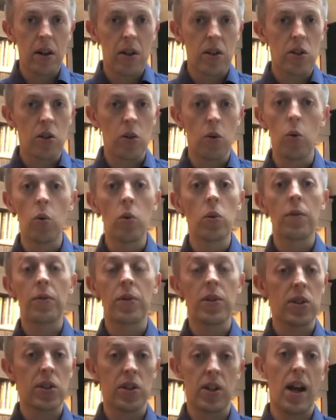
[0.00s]
to all of
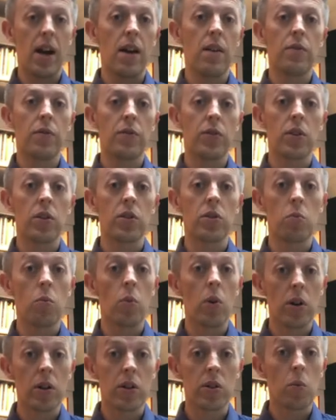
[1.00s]
the staff that has
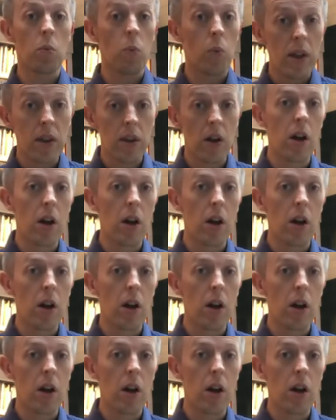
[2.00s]
worked with